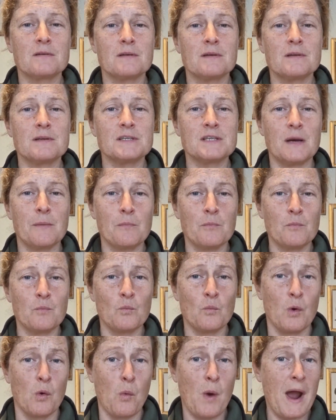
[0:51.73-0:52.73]

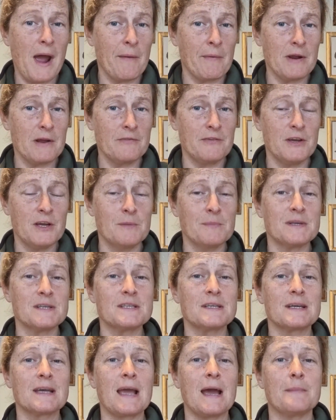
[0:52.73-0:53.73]
Some were wary of humans
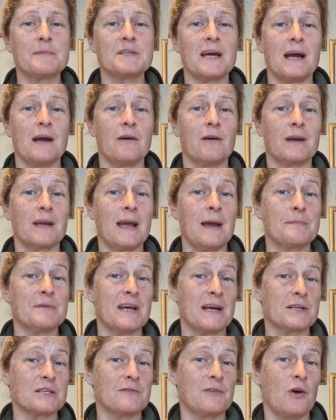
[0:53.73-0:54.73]
and kept out
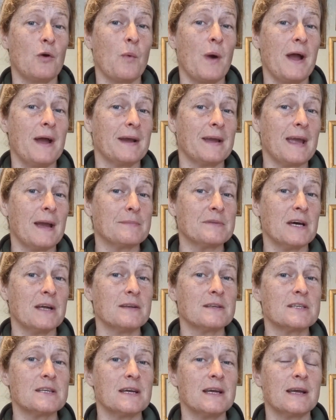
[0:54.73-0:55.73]
of our way and kept
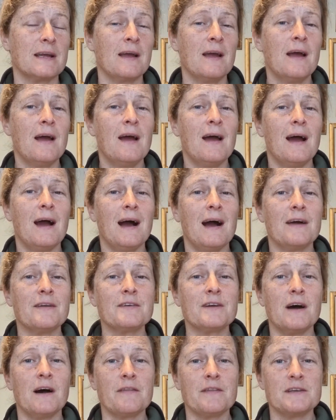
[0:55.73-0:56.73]
hunting,
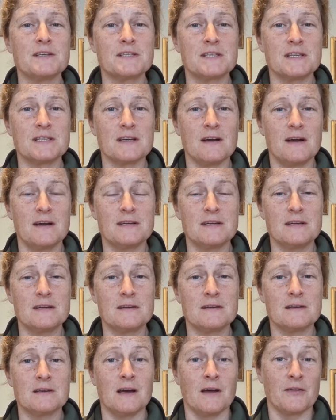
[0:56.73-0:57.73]
and others
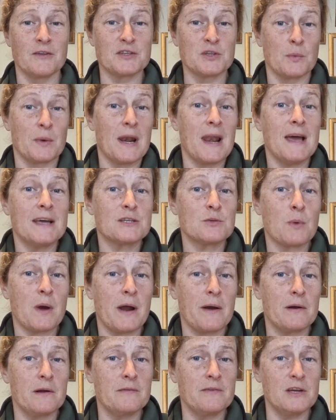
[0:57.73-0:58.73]
that were less
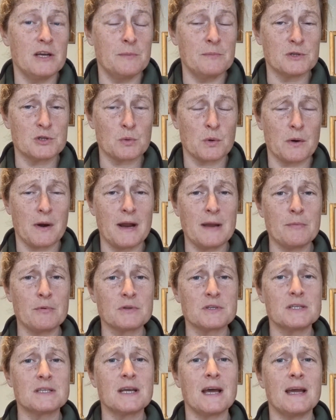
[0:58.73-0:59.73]
wary of humans were able
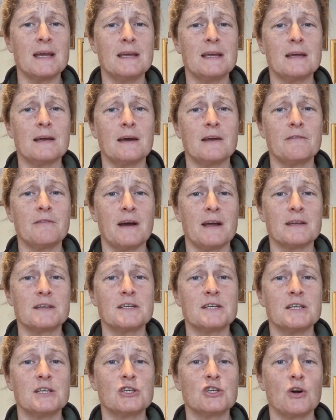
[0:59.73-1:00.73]
to take
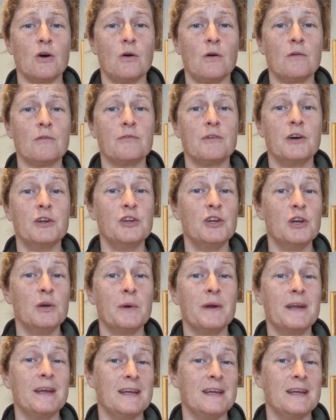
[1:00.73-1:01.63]
advantage of a new and